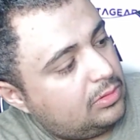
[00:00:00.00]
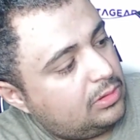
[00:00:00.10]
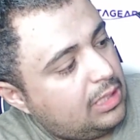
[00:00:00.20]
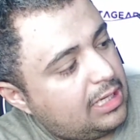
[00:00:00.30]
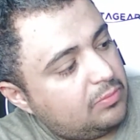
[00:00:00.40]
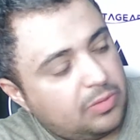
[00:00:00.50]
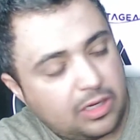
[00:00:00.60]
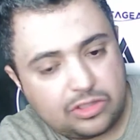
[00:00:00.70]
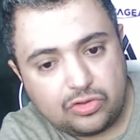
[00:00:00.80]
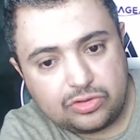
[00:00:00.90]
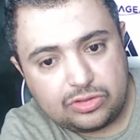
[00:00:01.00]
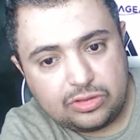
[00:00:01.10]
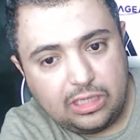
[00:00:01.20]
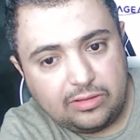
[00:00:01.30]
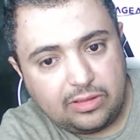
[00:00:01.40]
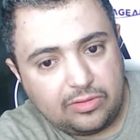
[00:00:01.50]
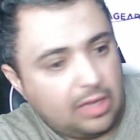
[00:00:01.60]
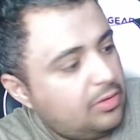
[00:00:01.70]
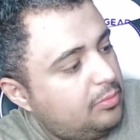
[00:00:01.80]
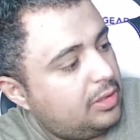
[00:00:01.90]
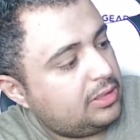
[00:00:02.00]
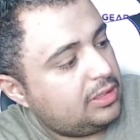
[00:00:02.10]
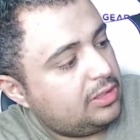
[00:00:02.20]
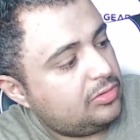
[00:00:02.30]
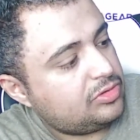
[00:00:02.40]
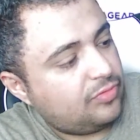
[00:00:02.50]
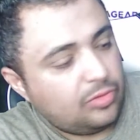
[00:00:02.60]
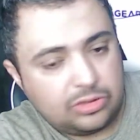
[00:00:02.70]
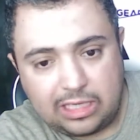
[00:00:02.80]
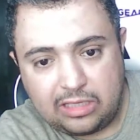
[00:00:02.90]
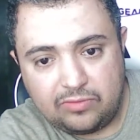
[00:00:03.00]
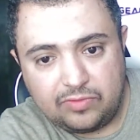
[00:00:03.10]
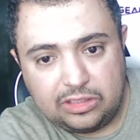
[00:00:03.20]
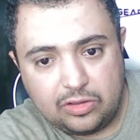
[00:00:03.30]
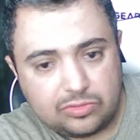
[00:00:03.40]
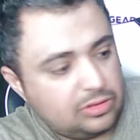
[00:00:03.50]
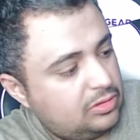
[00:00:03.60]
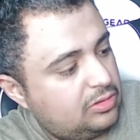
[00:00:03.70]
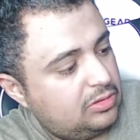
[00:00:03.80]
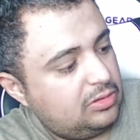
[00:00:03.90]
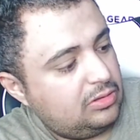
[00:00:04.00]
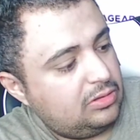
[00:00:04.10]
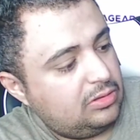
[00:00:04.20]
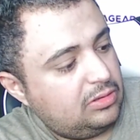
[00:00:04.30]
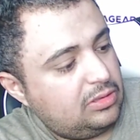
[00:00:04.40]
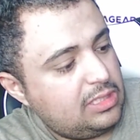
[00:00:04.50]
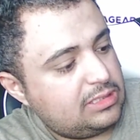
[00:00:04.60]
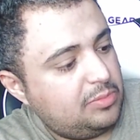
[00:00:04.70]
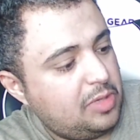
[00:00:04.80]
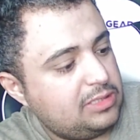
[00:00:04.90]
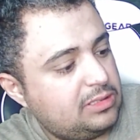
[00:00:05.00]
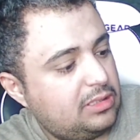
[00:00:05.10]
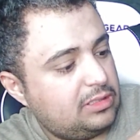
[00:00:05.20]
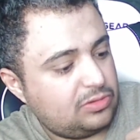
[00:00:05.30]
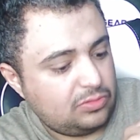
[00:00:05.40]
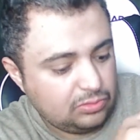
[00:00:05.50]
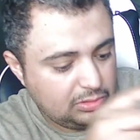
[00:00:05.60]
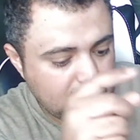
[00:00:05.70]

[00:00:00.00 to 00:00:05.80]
taking pictures, and then the other button here is for taking videos. That's amazing. That's cool.